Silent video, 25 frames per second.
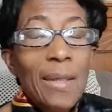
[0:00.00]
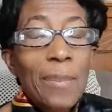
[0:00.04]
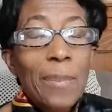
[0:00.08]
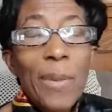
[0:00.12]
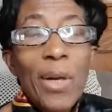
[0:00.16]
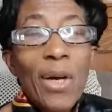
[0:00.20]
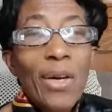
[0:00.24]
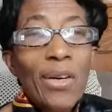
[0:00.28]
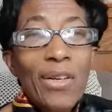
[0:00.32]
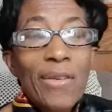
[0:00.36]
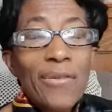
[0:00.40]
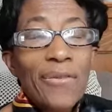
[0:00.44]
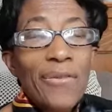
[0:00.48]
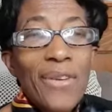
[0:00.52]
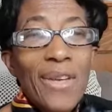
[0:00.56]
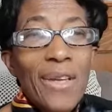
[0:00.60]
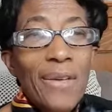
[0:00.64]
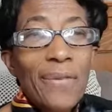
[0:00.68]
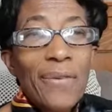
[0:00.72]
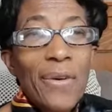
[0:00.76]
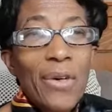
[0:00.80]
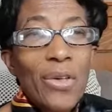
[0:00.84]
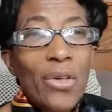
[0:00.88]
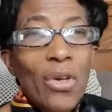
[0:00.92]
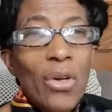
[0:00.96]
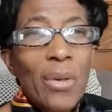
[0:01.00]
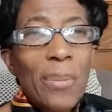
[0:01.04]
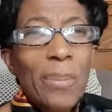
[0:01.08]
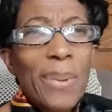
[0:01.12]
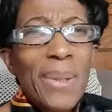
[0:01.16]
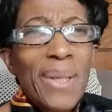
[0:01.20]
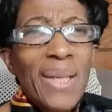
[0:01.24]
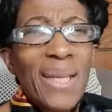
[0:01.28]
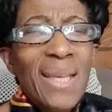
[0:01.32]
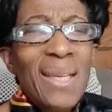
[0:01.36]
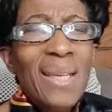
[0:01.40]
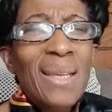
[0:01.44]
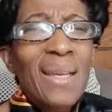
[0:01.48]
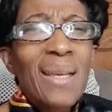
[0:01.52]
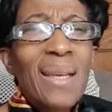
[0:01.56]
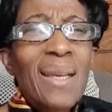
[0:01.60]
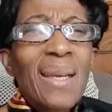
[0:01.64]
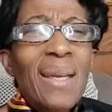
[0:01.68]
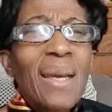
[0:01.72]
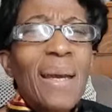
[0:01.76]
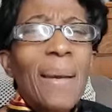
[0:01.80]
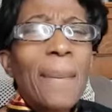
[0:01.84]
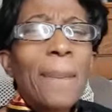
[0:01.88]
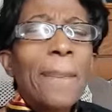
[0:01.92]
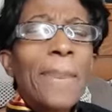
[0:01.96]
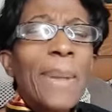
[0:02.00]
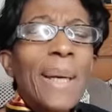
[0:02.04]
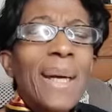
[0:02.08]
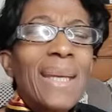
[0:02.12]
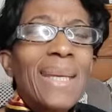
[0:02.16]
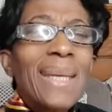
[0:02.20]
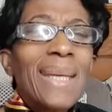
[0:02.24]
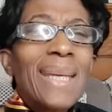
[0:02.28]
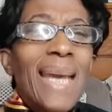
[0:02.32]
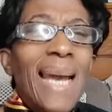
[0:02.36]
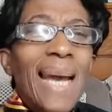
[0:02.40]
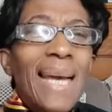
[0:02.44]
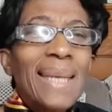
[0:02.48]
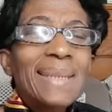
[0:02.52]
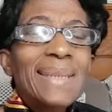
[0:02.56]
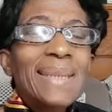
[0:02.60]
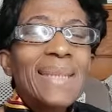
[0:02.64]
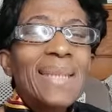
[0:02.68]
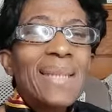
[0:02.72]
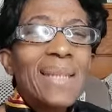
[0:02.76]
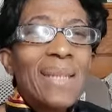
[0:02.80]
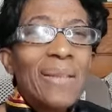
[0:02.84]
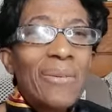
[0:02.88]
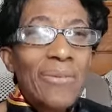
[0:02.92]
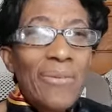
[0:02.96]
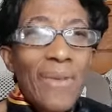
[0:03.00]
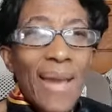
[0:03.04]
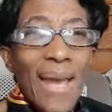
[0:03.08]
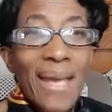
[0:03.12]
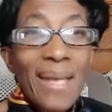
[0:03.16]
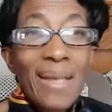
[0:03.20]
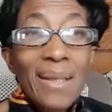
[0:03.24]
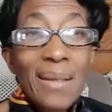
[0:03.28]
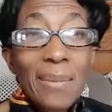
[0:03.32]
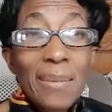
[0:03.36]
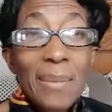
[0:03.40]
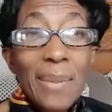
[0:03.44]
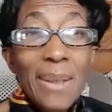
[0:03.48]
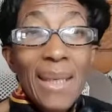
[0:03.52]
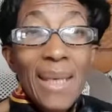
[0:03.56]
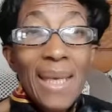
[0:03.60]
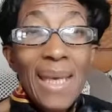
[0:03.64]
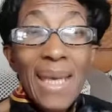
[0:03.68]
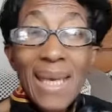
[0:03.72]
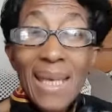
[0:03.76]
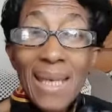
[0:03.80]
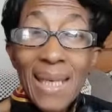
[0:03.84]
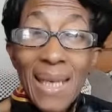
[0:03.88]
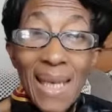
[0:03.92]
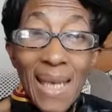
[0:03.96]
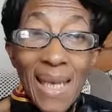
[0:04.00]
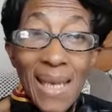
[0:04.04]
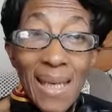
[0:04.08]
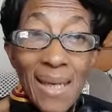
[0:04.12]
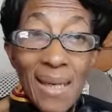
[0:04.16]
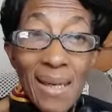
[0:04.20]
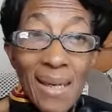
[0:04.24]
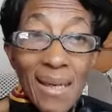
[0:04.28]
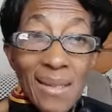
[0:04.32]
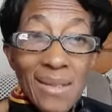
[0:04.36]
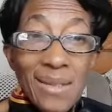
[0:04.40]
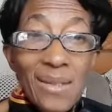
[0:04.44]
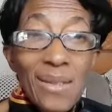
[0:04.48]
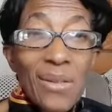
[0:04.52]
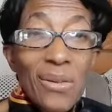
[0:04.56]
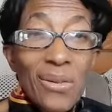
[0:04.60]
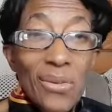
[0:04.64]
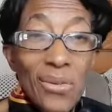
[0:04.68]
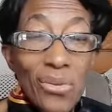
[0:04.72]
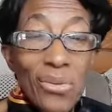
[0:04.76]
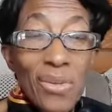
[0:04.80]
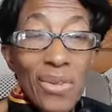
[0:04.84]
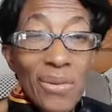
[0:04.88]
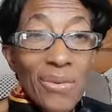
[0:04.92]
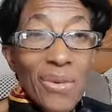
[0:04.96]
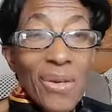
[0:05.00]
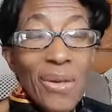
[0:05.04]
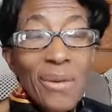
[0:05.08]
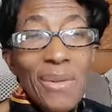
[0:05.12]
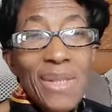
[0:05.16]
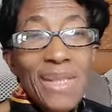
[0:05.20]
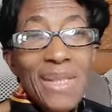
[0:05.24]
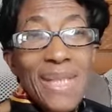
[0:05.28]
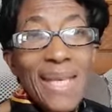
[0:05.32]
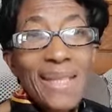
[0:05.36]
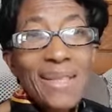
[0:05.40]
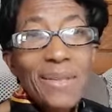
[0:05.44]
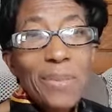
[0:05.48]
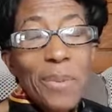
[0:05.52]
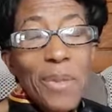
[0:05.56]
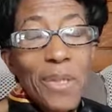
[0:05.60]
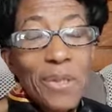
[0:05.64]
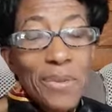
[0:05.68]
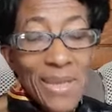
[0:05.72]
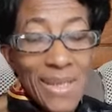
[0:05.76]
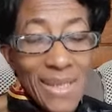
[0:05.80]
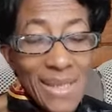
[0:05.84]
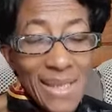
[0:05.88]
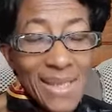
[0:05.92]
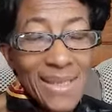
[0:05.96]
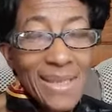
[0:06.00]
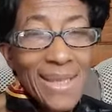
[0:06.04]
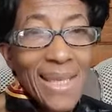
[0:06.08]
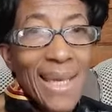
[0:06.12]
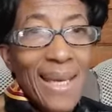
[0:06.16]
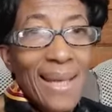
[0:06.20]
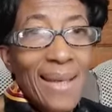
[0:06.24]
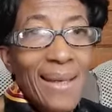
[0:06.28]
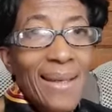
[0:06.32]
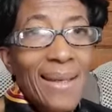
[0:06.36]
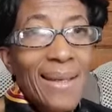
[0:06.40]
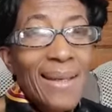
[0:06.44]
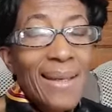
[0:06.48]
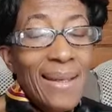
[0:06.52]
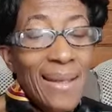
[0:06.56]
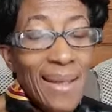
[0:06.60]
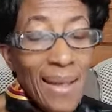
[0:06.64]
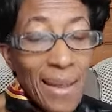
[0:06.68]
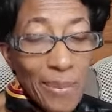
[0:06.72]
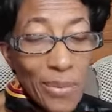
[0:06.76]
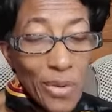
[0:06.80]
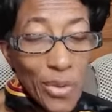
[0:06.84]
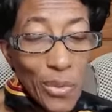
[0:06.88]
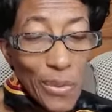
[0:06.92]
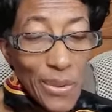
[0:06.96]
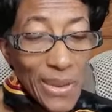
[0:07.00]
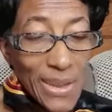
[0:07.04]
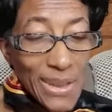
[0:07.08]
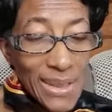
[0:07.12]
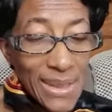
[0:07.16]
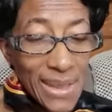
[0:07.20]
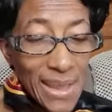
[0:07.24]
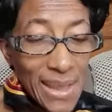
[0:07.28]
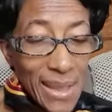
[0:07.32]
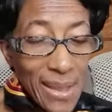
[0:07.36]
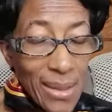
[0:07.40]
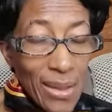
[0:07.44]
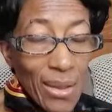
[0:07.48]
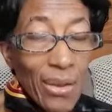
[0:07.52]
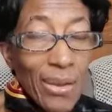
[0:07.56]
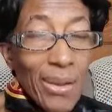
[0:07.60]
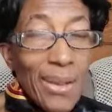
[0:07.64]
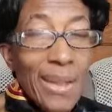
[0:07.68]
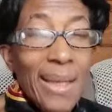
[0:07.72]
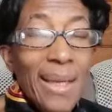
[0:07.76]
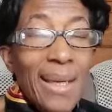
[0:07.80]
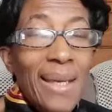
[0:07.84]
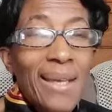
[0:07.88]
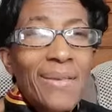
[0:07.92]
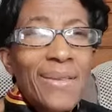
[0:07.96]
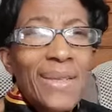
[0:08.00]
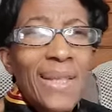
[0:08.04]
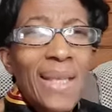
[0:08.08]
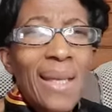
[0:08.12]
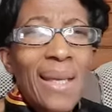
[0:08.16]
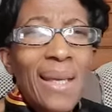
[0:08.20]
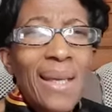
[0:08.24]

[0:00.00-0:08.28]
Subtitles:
pang of faith on our plate, but He has to develop it in us through the various experiences that come to us in our lives.